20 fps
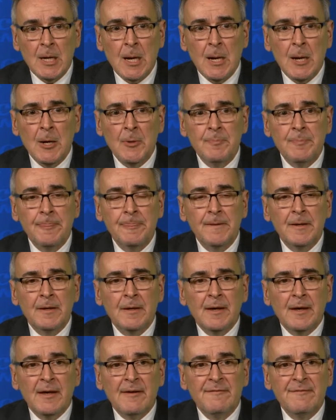um,
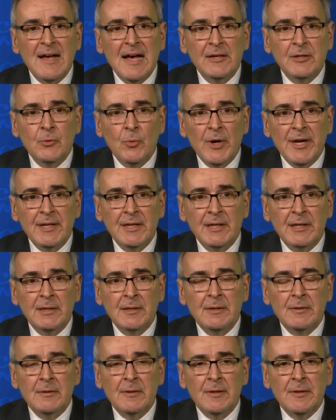
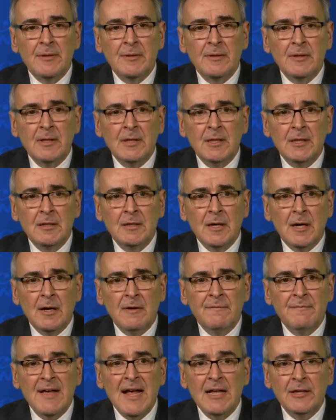evaluating the
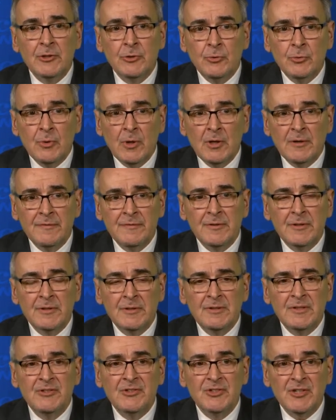uh, value of the
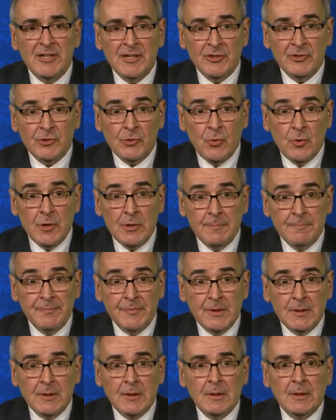DCIS score
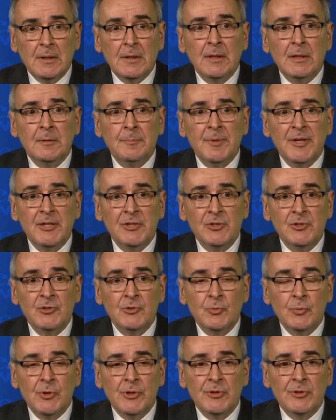in
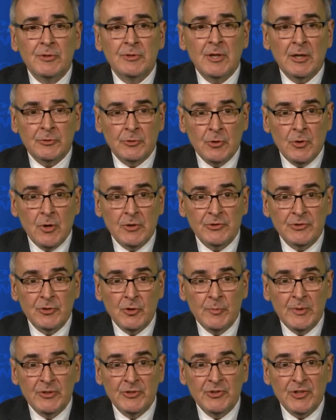patients with ductal
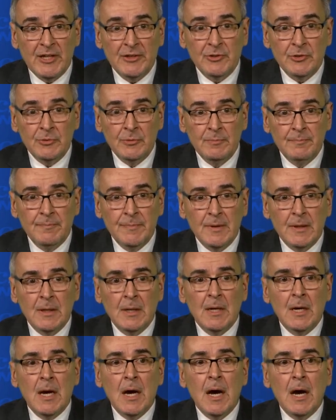carcinoma in situ.
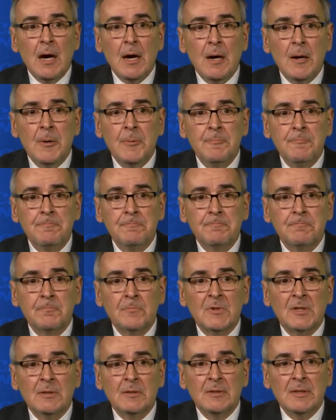Um,
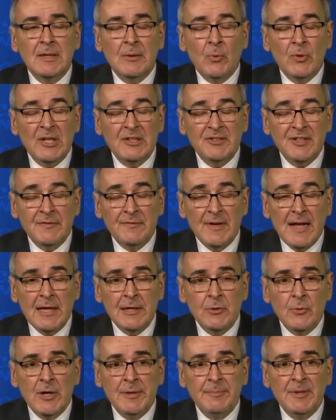and when I say
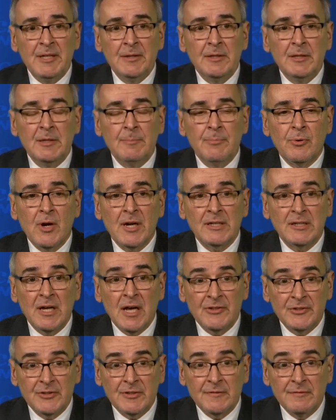value, I mean the
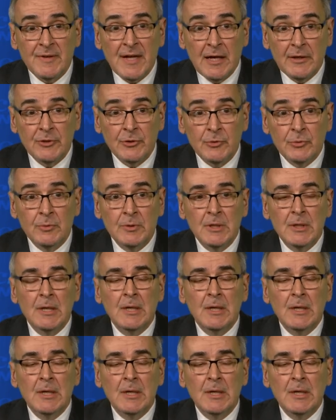prognostic value.